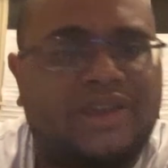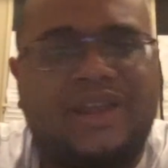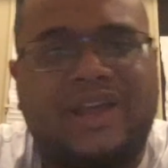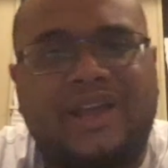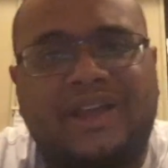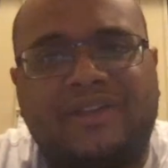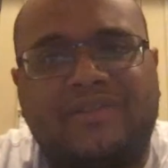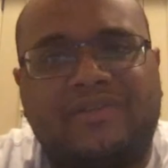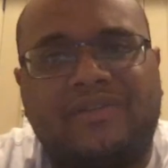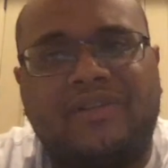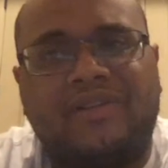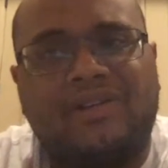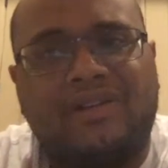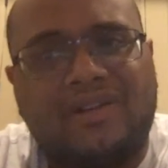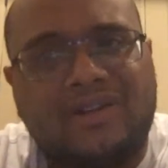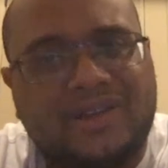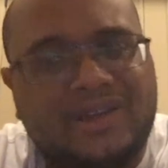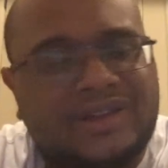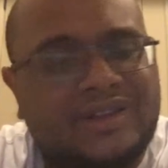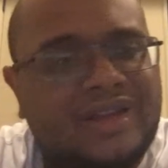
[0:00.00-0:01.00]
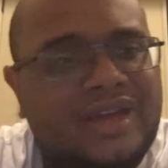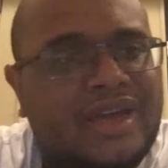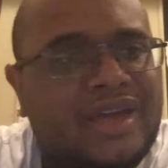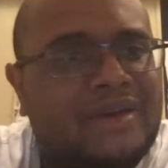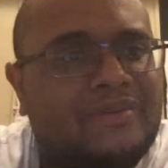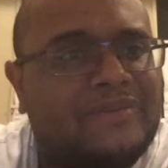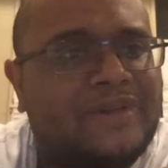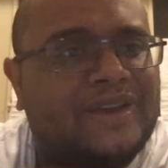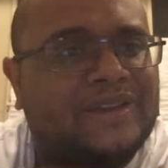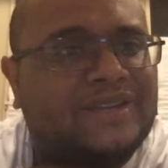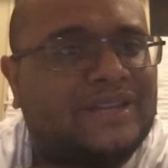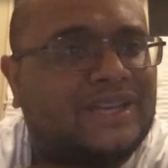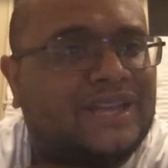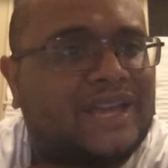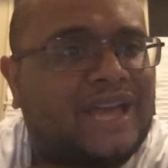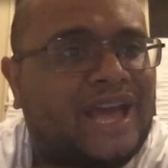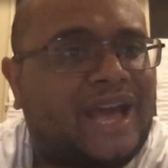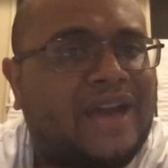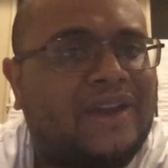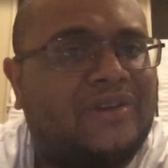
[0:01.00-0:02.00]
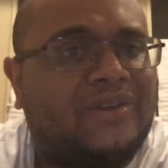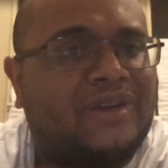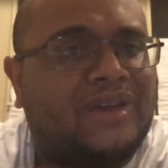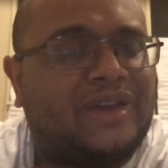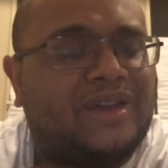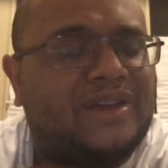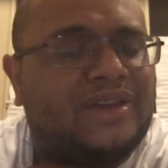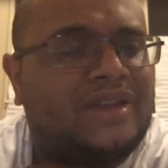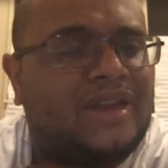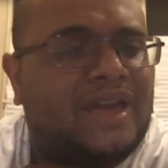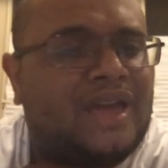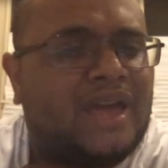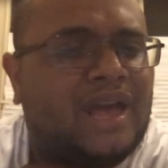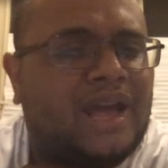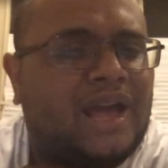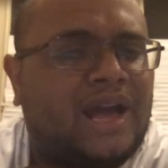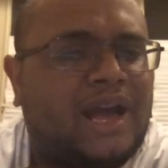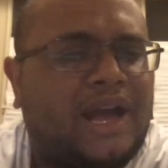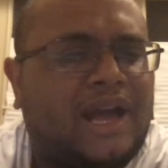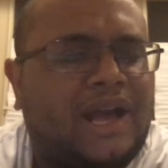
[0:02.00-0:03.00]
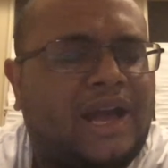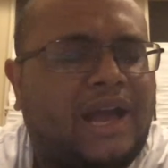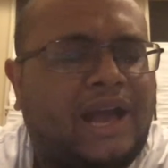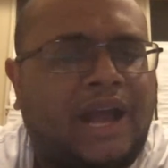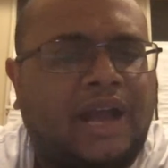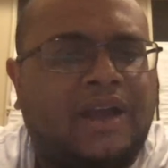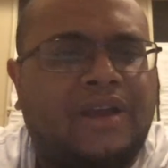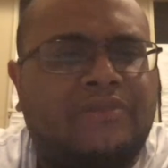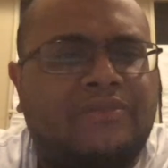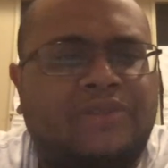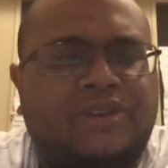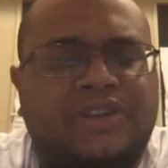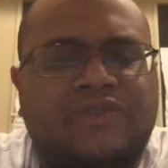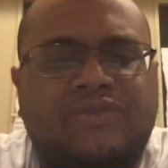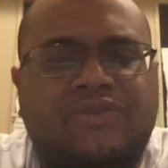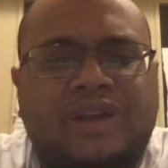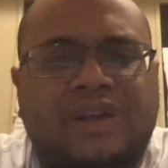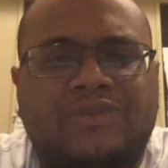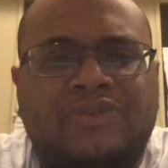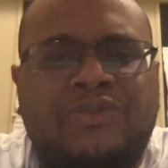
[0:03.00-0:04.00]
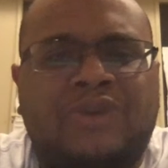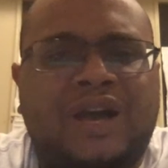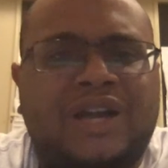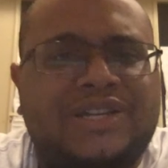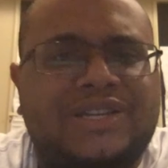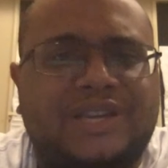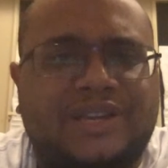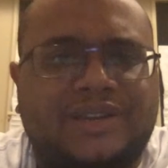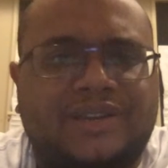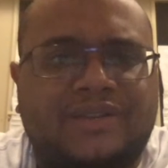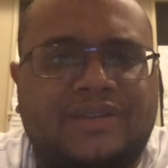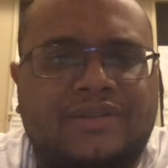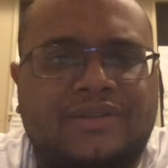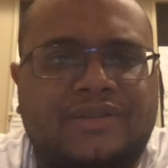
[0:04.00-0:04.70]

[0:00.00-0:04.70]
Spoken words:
Can I give her a hug?" And basically, and I couldn't believe what I was watching.